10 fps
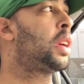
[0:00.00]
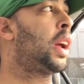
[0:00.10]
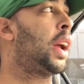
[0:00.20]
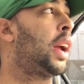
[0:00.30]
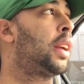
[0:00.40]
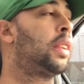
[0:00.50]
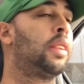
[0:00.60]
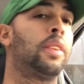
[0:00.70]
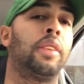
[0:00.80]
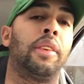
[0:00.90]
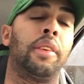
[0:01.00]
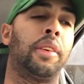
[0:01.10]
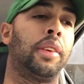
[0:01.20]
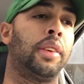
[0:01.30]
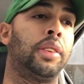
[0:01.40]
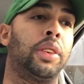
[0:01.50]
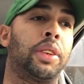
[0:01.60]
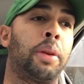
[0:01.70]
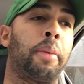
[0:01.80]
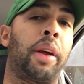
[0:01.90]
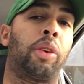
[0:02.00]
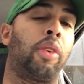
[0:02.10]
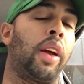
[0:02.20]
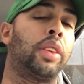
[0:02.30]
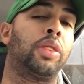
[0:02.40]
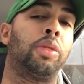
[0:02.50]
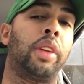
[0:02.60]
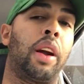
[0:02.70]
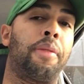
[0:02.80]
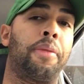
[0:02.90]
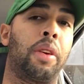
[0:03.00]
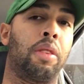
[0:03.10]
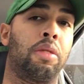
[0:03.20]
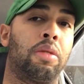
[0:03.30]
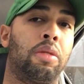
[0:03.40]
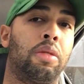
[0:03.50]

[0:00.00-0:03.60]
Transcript: And just the amount of gratitude that I feel,